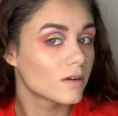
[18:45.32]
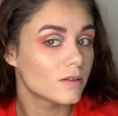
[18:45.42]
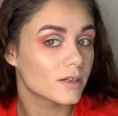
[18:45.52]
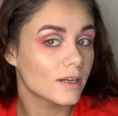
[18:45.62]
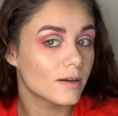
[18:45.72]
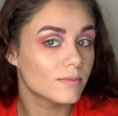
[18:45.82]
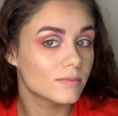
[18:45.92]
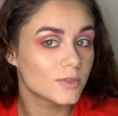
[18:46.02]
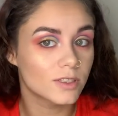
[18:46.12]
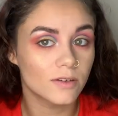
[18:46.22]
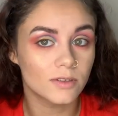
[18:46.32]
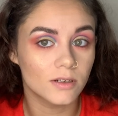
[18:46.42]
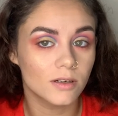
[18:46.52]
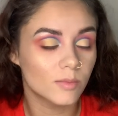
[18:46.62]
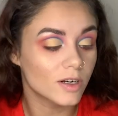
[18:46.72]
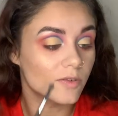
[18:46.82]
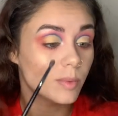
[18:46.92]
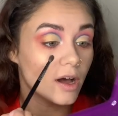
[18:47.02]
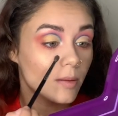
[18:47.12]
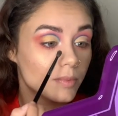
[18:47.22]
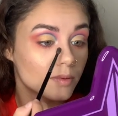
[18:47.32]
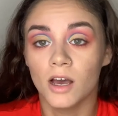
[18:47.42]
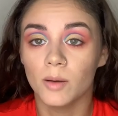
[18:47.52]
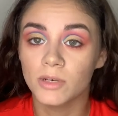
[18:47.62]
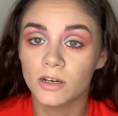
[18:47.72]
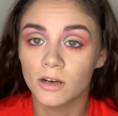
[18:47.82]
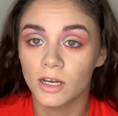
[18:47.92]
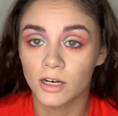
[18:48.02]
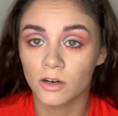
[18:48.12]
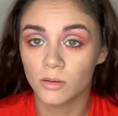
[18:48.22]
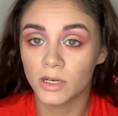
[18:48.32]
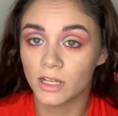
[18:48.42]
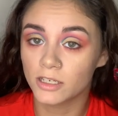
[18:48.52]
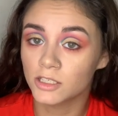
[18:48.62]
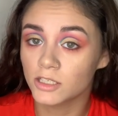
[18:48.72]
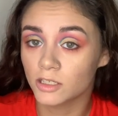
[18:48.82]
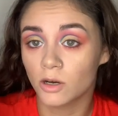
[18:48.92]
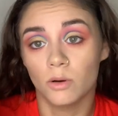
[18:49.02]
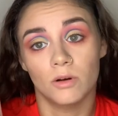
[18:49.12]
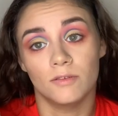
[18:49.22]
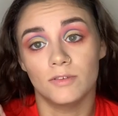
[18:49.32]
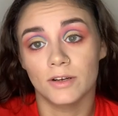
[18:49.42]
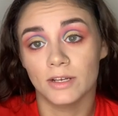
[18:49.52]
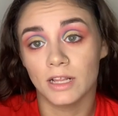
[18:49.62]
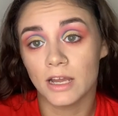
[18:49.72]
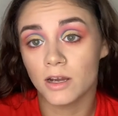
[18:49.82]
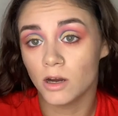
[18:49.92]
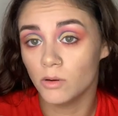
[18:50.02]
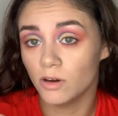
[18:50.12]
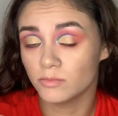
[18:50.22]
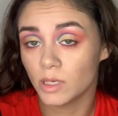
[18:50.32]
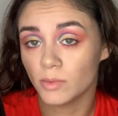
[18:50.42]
Look at that, it just gives it a little bit of a pop. I'm gonna go ahead and curl my lashes and coat a very light coat of my